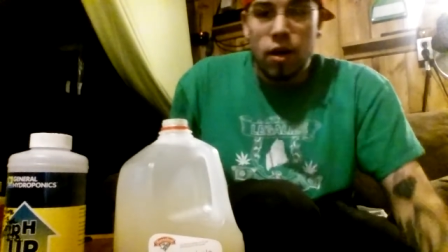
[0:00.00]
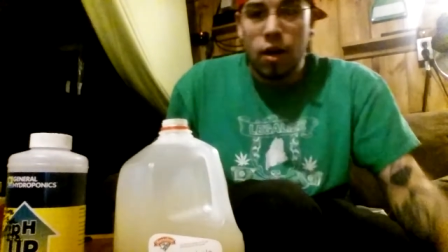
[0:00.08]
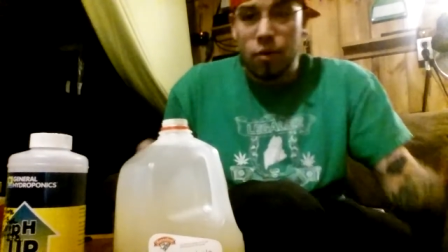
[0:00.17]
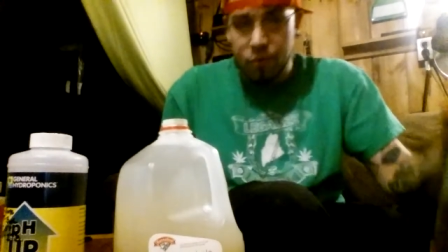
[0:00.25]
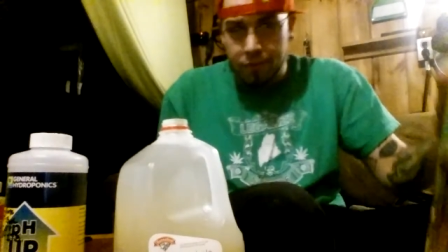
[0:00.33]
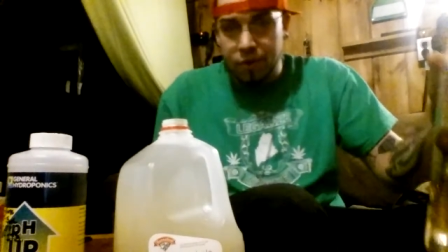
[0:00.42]

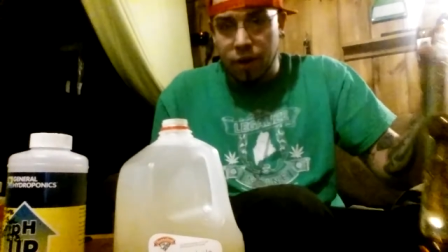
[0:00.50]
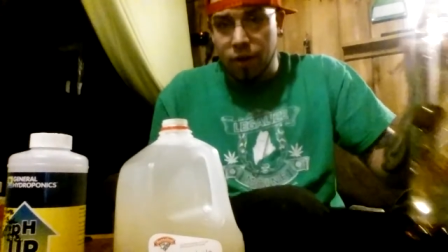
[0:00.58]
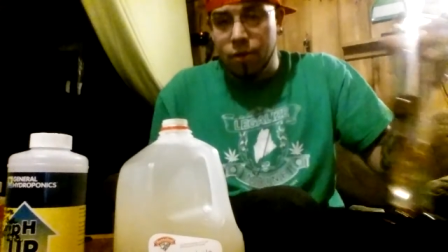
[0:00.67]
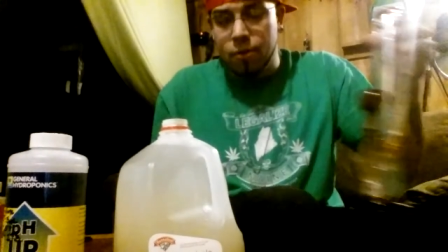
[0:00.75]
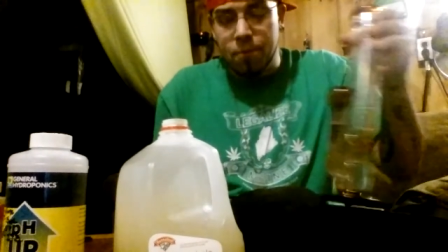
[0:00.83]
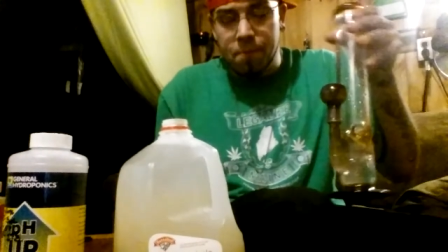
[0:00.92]
And if we're
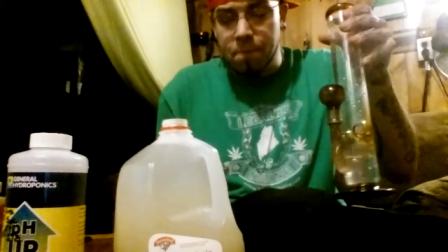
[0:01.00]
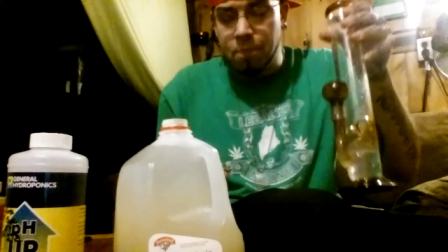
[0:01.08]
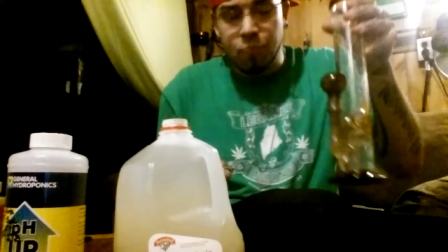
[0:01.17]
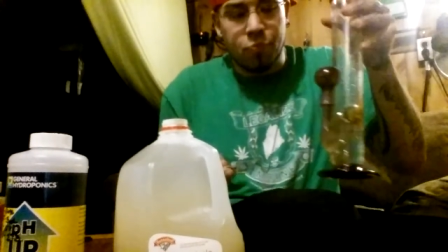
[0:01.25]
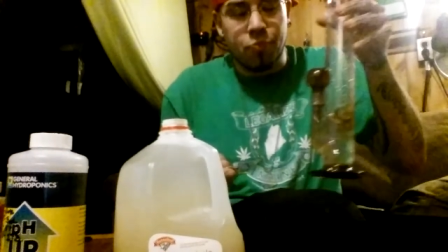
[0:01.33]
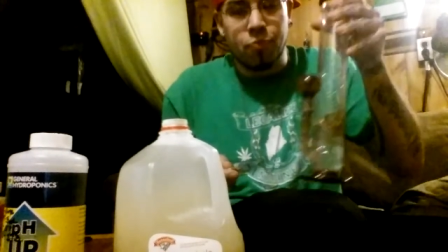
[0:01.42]
going to
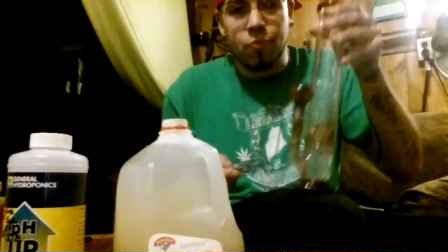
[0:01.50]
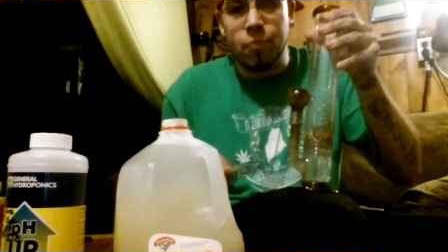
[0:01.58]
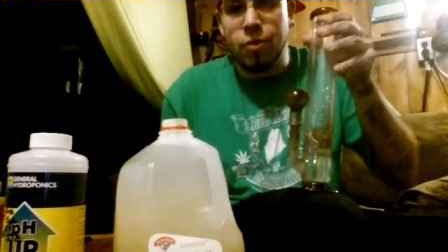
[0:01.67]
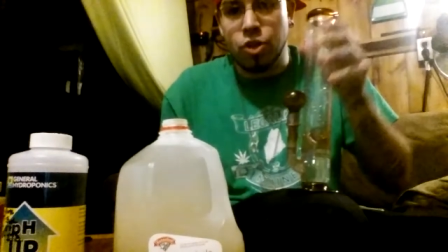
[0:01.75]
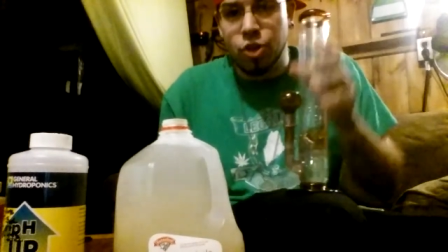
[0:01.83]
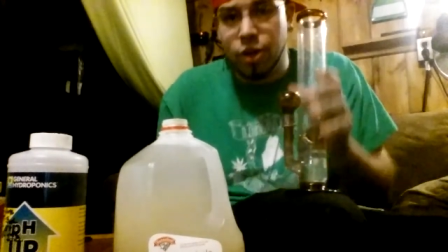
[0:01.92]
I'm
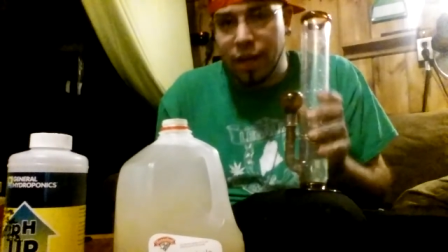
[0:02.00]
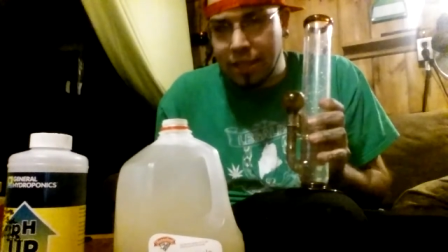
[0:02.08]
going to show you